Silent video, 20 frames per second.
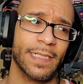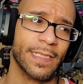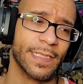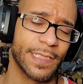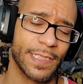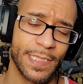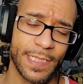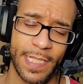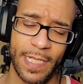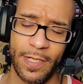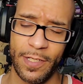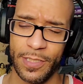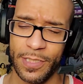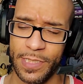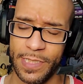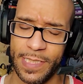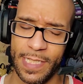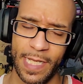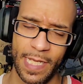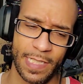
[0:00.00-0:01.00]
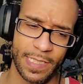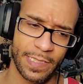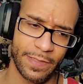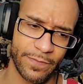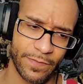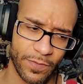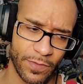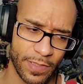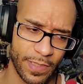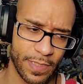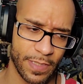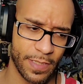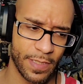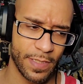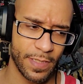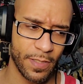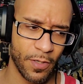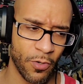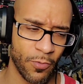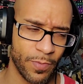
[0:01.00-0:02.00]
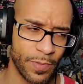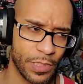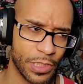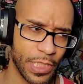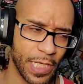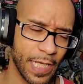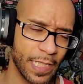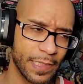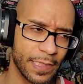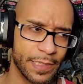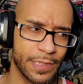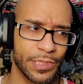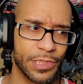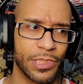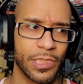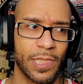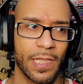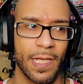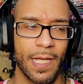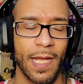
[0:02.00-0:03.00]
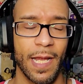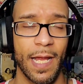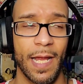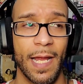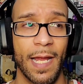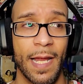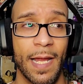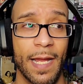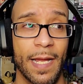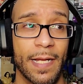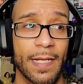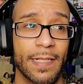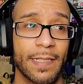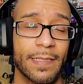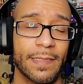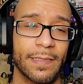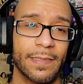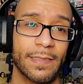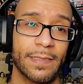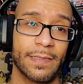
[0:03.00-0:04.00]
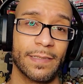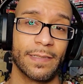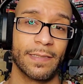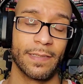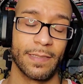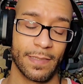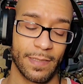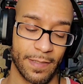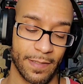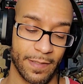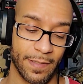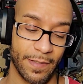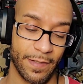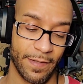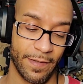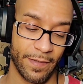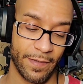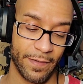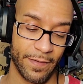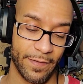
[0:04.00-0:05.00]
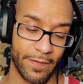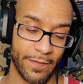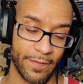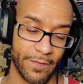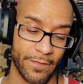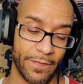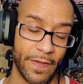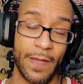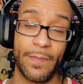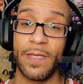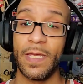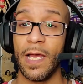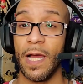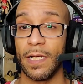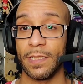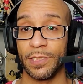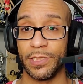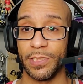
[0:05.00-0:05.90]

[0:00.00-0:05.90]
she's there. She's asking for the open challenge, and Fabi